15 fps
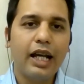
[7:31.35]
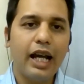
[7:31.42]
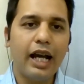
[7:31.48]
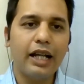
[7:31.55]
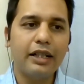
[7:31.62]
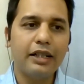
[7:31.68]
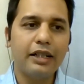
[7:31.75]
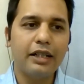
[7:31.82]

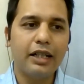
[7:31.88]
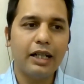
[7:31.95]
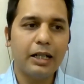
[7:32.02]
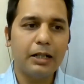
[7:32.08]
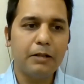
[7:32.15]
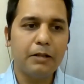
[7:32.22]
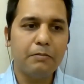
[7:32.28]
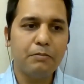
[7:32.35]
and
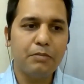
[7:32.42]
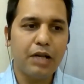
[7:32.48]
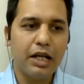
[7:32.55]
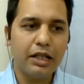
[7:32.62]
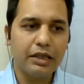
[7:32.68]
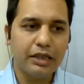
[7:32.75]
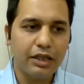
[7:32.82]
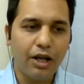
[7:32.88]

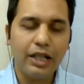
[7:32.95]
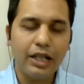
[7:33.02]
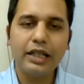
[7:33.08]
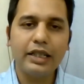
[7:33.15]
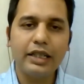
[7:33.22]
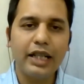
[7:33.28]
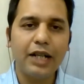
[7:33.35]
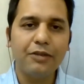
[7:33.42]
the
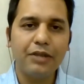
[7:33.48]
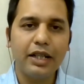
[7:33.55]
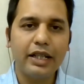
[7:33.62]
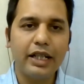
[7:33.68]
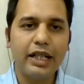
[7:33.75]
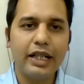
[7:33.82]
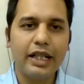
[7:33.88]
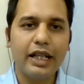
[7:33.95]
content that we are
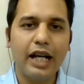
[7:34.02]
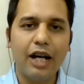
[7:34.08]
creating,